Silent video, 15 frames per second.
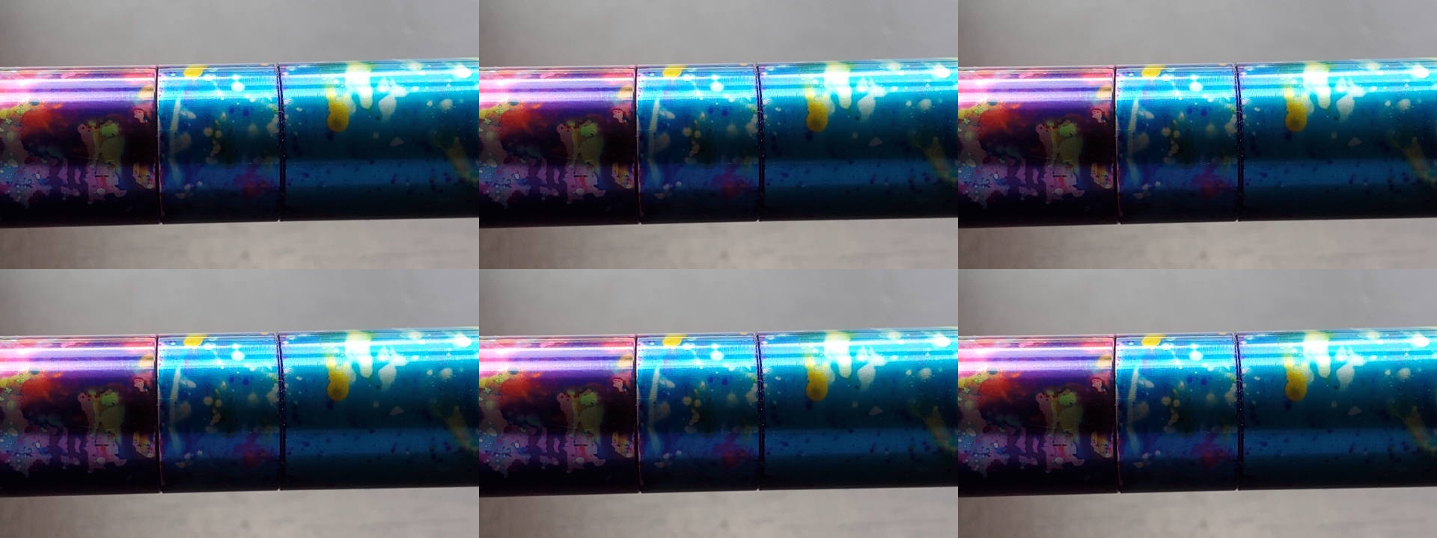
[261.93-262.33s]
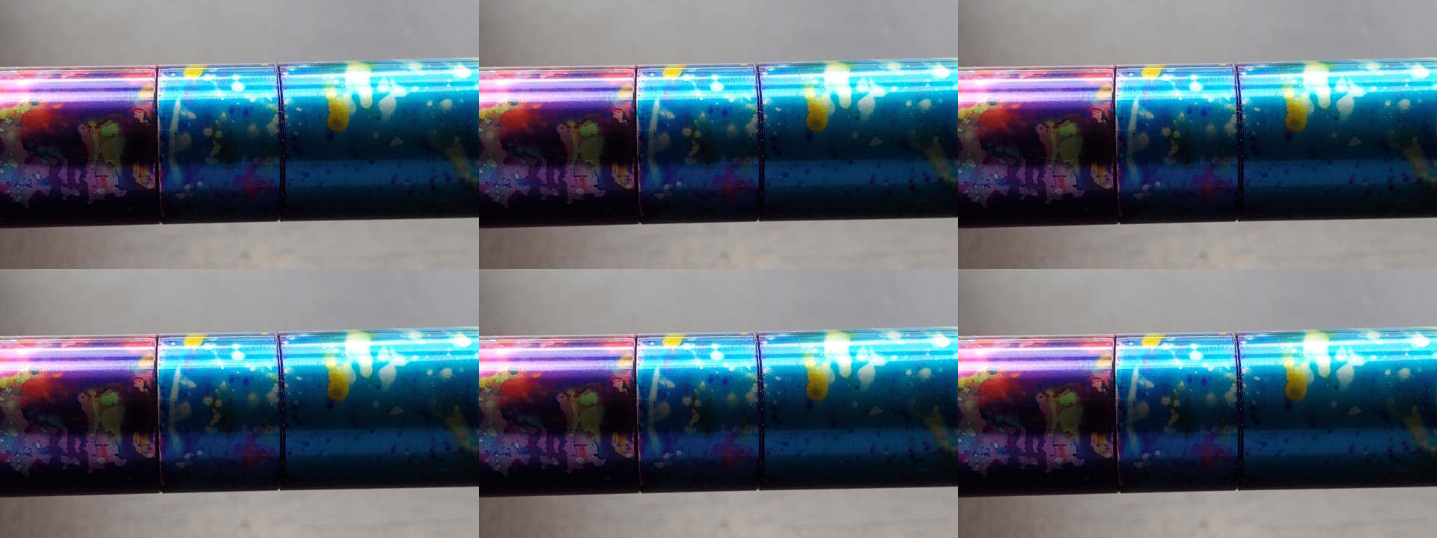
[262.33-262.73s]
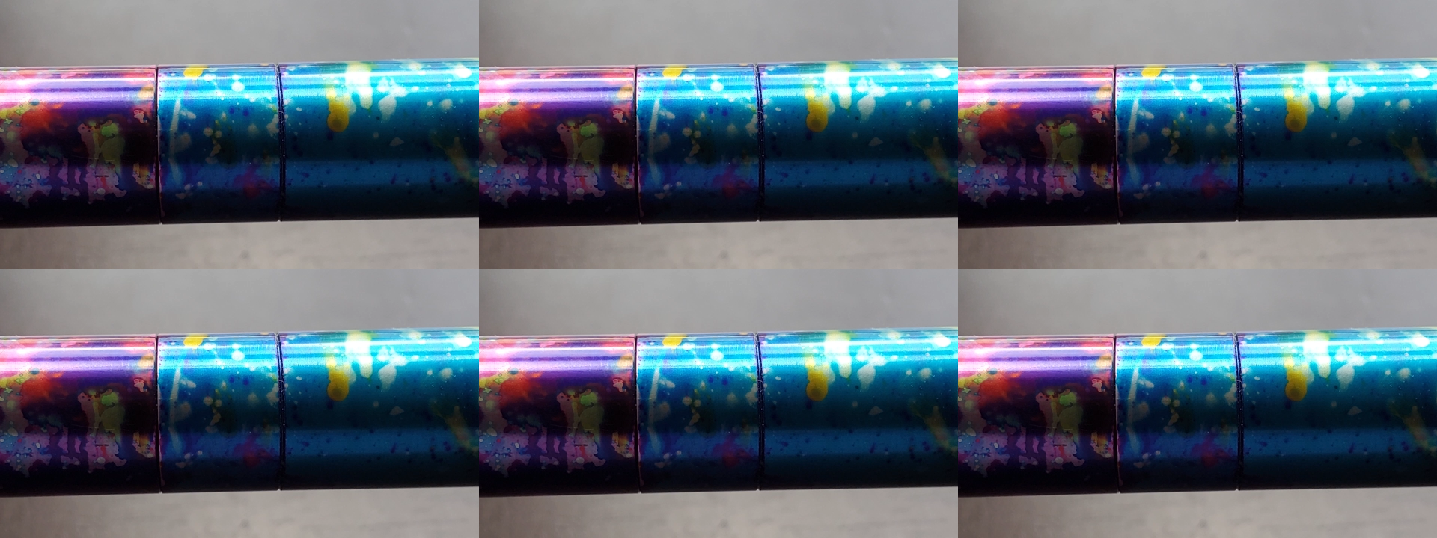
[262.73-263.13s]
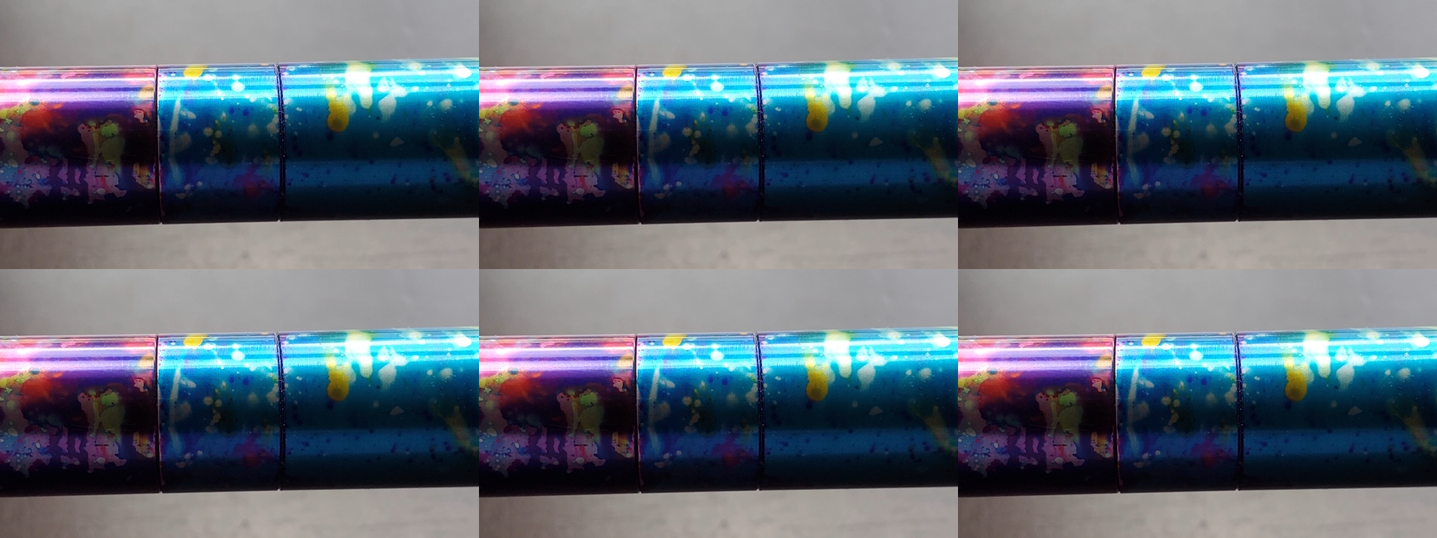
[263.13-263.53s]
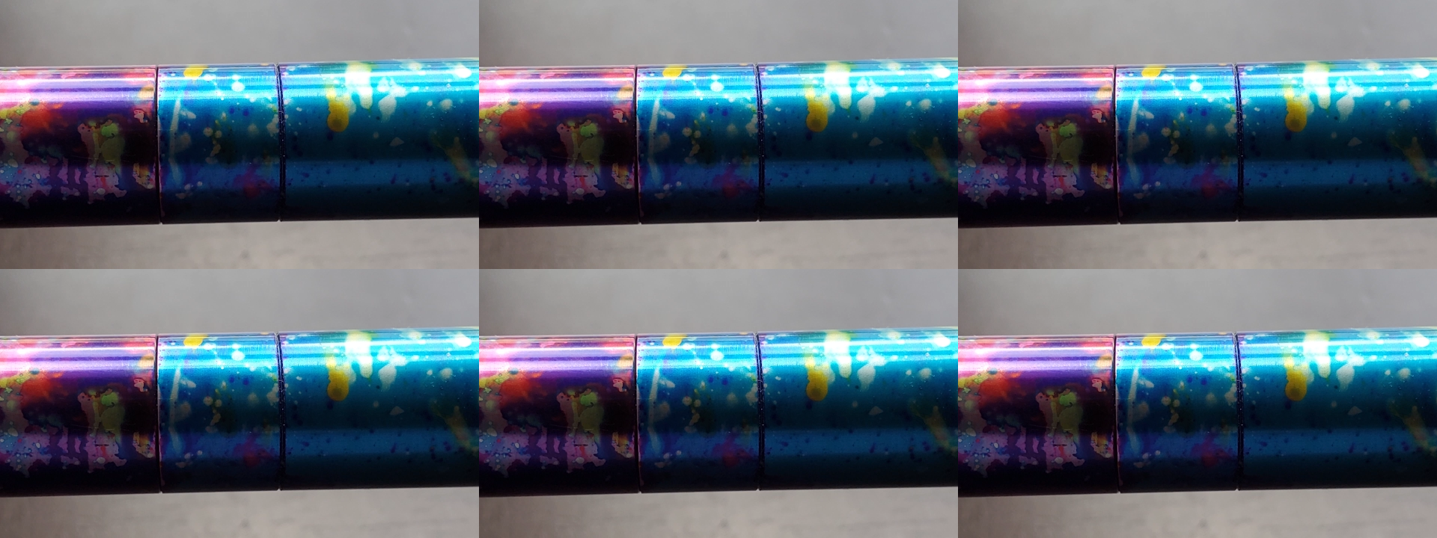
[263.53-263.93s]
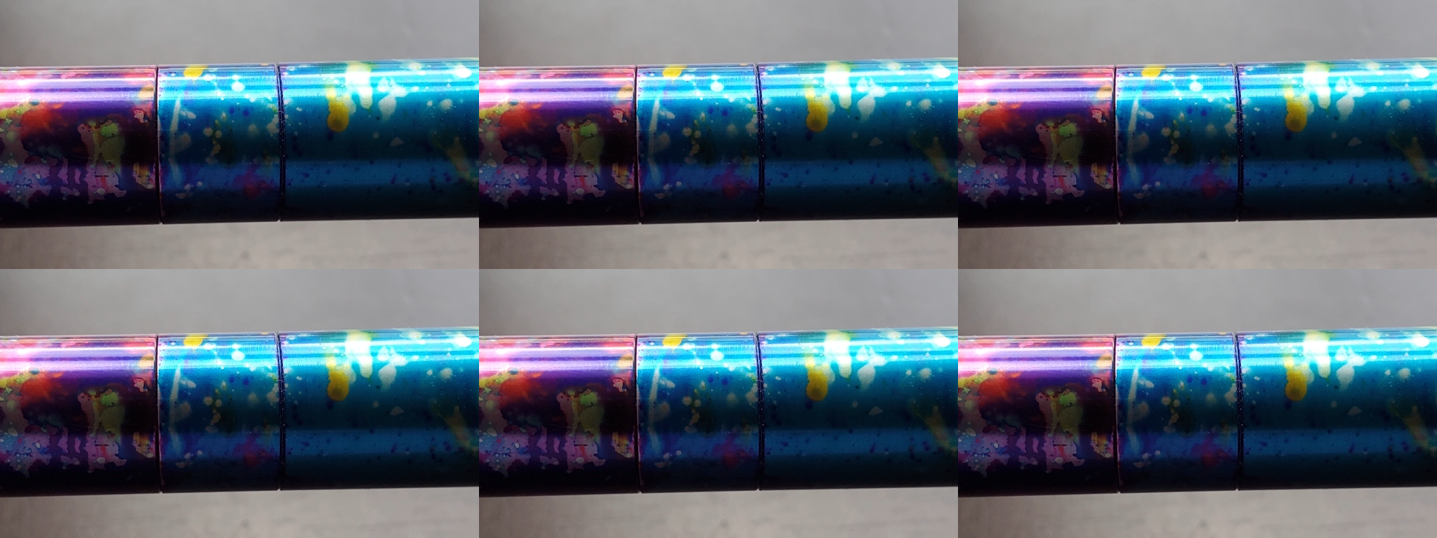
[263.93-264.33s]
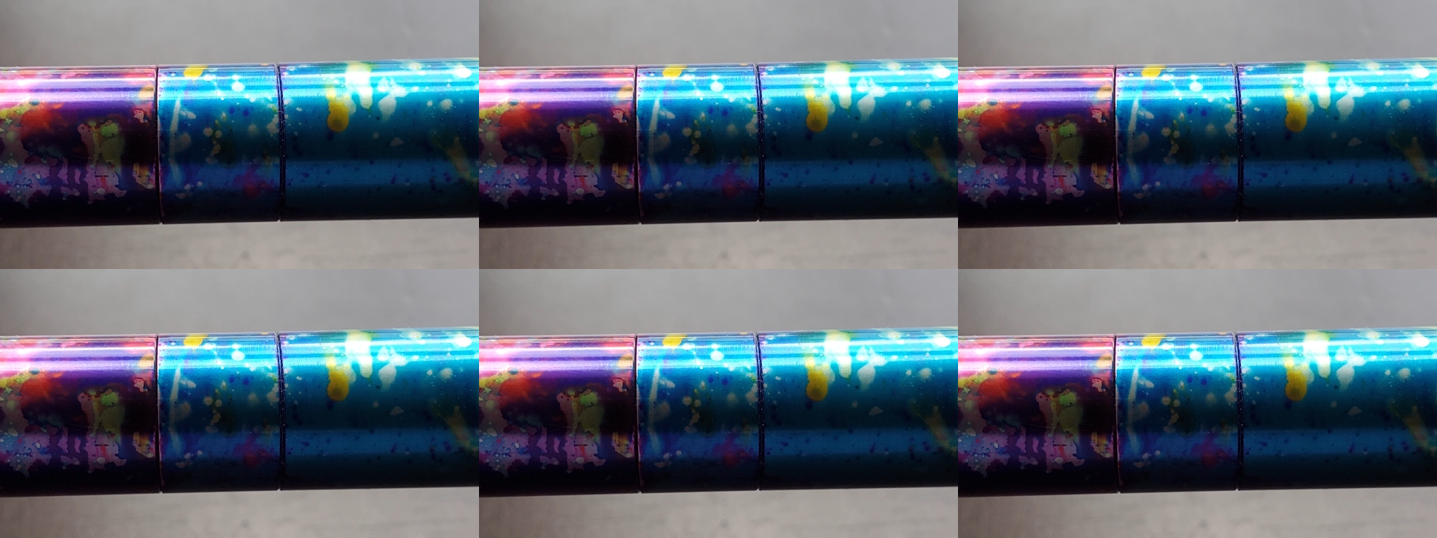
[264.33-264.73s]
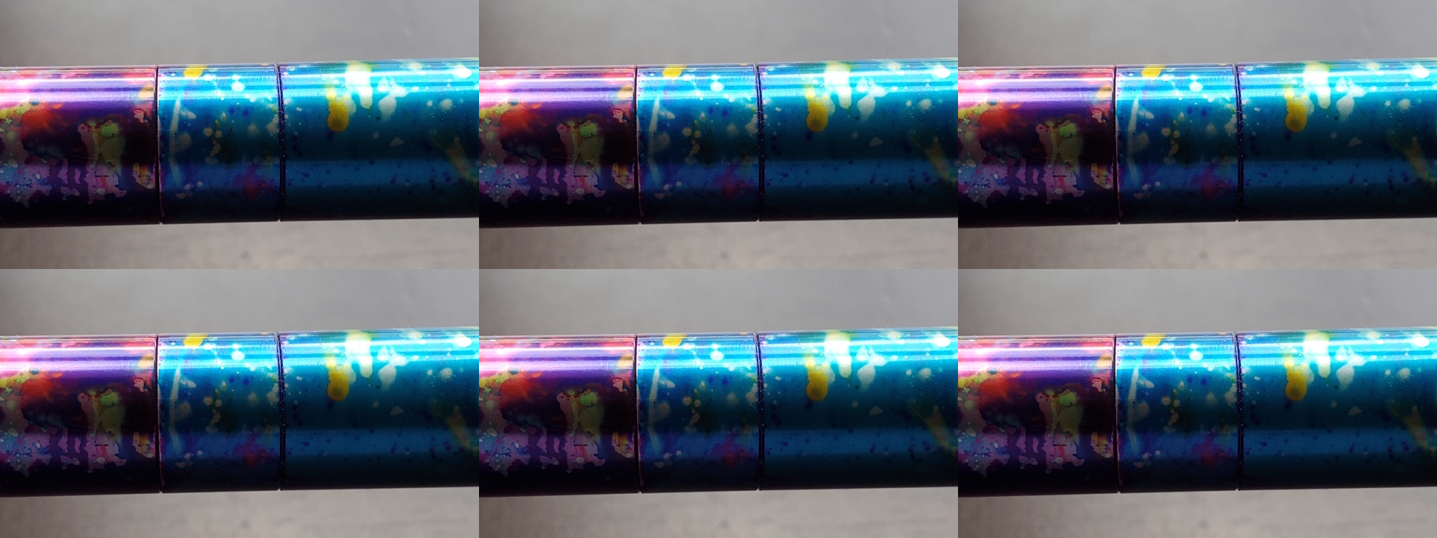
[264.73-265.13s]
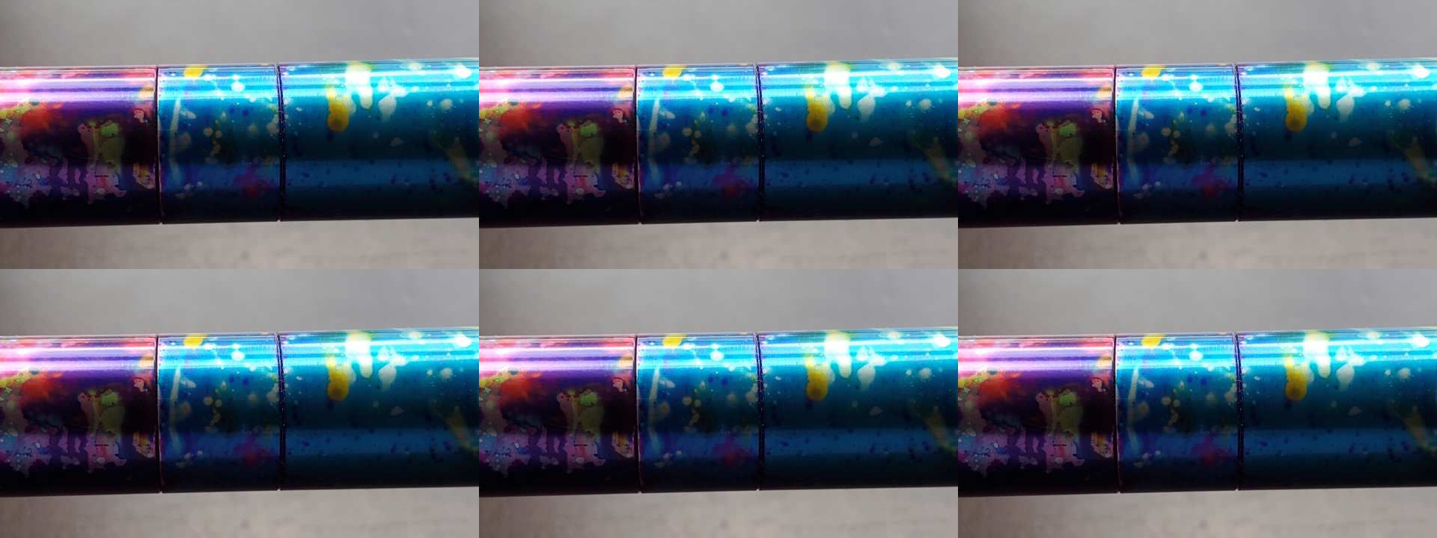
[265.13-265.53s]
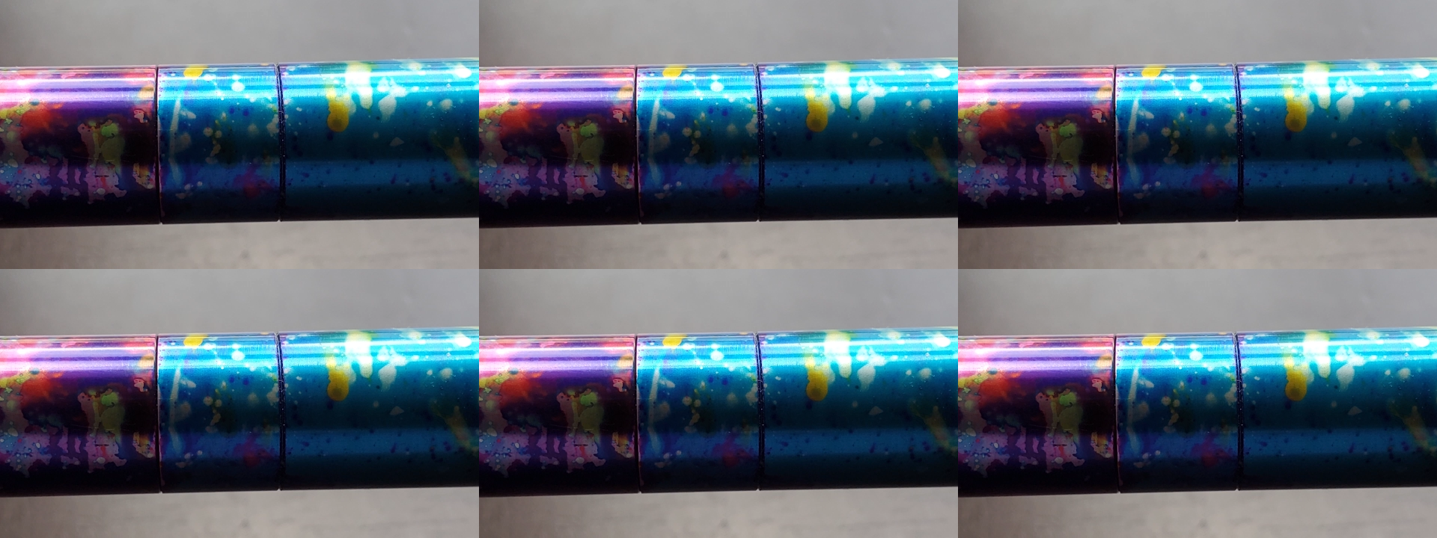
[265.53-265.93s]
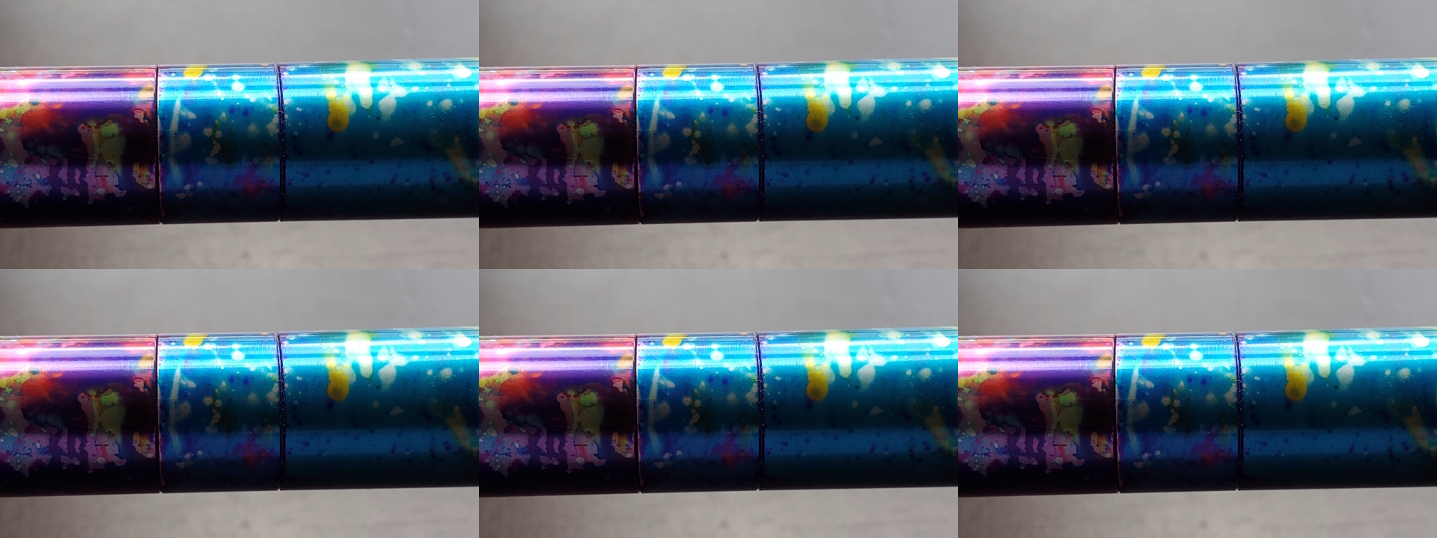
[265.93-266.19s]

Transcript: (no speaker visible)